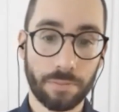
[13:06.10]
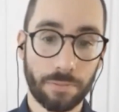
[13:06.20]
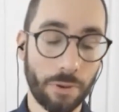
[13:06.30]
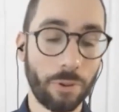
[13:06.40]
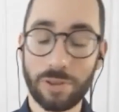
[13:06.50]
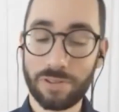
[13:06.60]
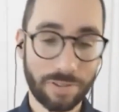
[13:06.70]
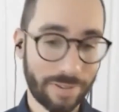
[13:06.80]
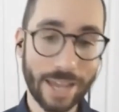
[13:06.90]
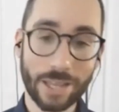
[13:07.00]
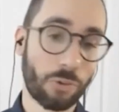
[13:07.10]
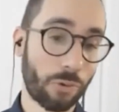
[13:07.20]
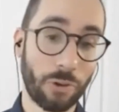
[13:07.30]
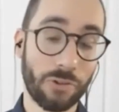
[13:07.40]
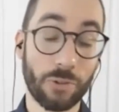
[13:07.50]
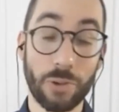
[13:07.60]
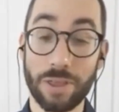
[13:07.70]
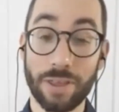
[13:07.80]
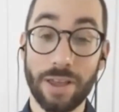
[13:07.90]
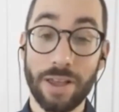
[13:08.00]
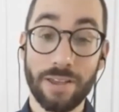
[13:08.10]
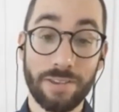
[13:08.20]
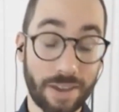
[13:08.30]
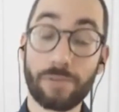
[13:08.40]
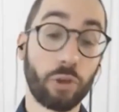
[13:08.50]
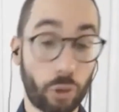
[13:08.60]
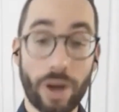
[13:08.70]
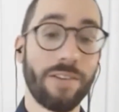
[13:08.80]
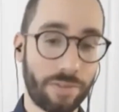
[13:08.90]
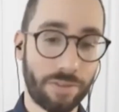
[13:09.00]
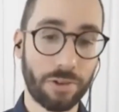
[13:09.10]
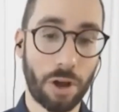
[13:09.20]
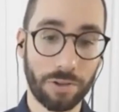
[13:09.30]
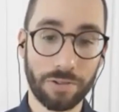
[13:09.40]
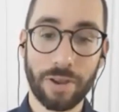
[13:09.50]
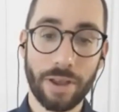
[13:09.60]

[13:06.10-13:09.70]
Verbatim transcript: So just take mm-hmm. those results with several grains of salt.